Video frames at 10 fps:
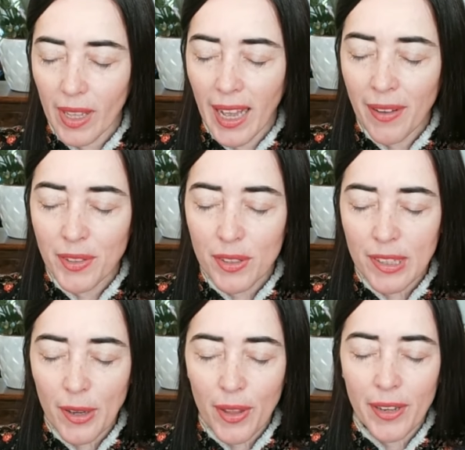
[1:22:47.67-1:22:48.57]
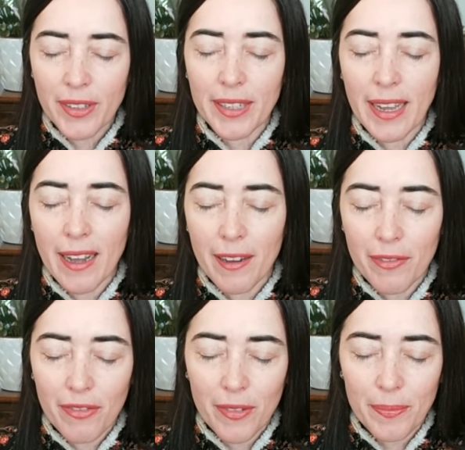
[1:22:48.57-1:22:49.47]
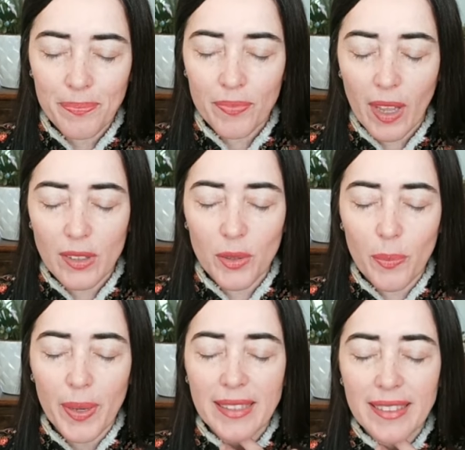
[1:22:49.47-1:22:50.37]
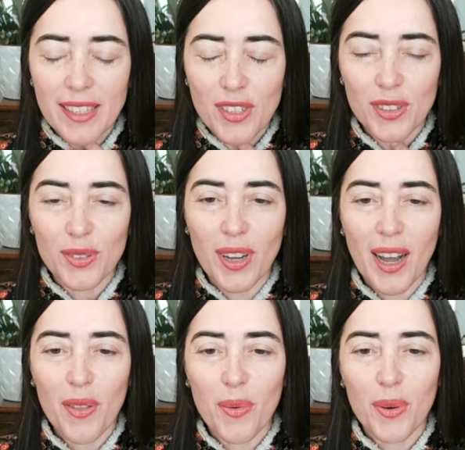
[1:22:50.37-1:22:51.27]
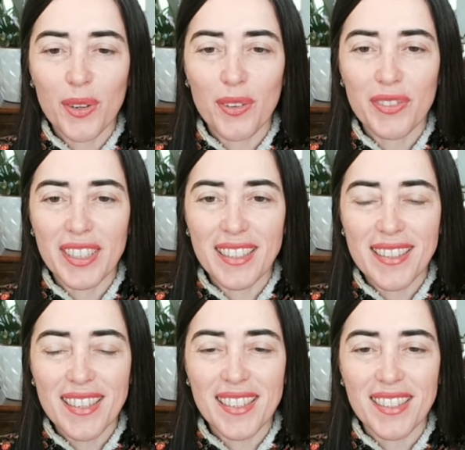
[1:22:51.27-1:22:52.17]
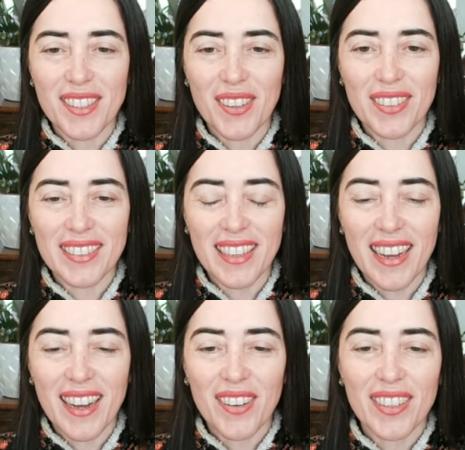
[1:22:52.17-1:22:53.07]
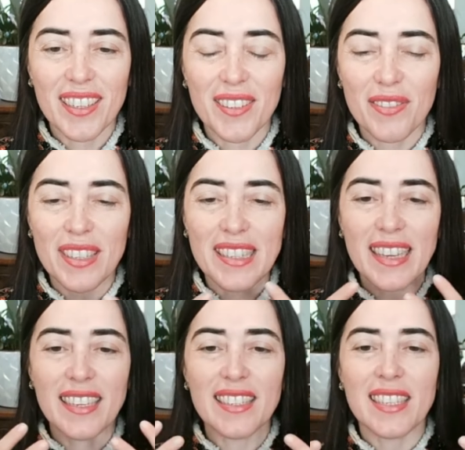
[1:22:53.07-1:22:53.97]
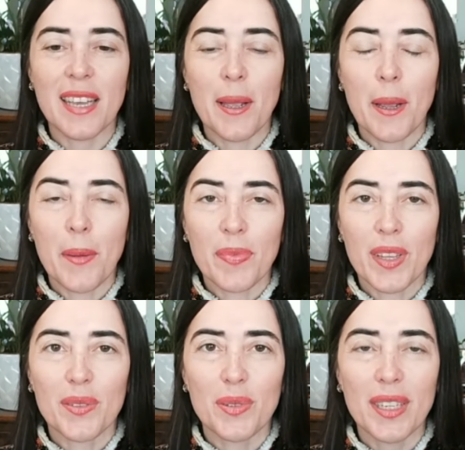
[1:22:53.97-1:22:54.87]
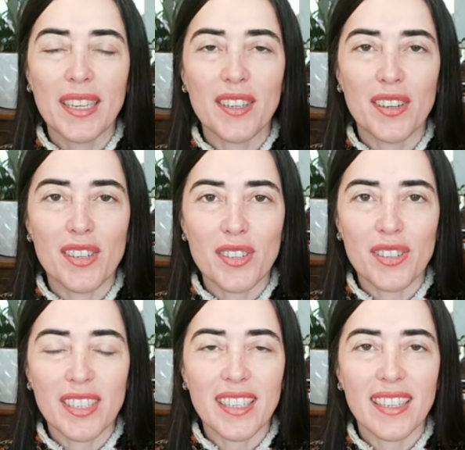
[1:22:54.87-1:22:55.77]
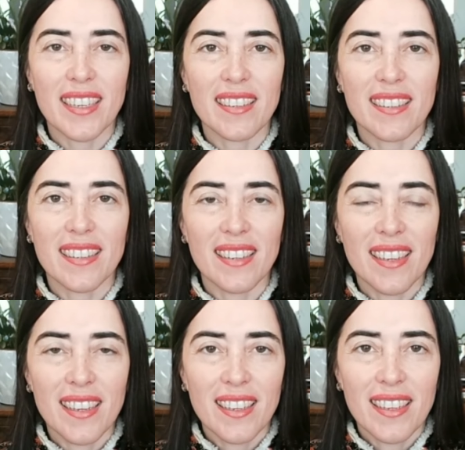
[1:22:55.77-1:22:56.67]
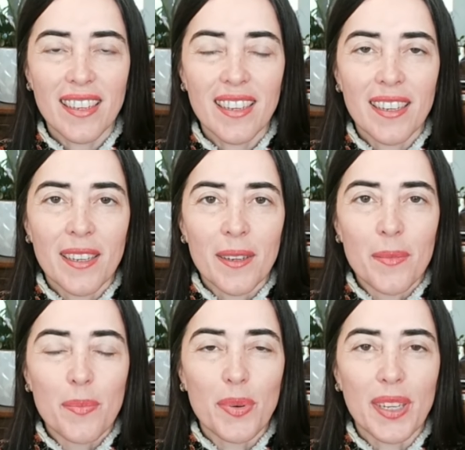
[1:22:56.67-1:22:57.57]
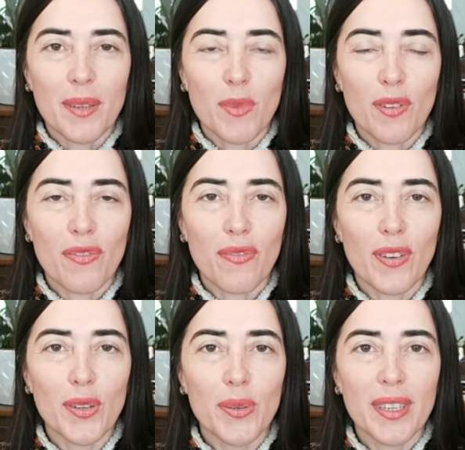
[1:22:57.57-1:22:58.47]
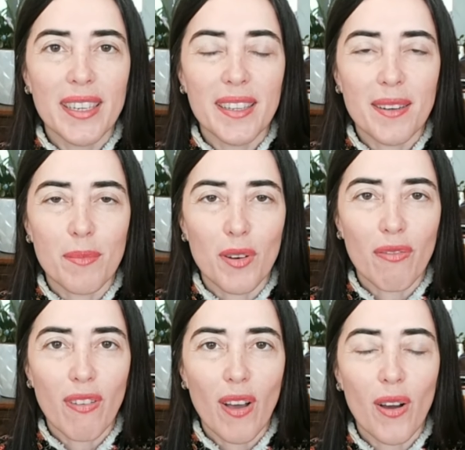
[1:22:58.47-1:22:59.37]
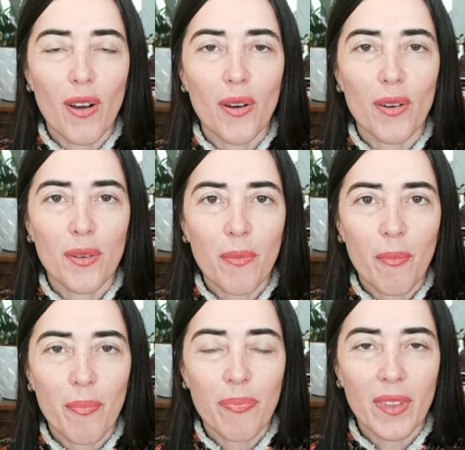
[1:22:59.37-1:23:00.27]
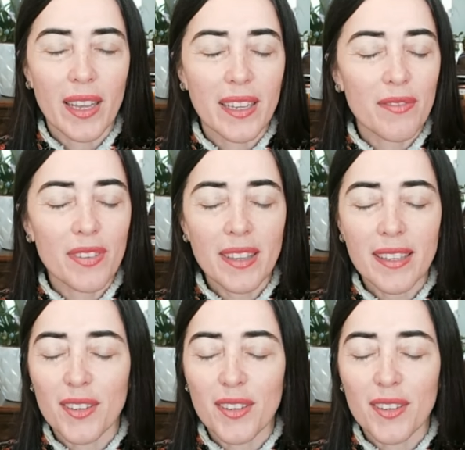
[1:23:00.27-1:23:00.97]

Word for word: I have to slow down enough to pay attention to how the water feels as it's going down, and it feels like it's really nurturing and, and bringing more fluid and more flow. I can feel it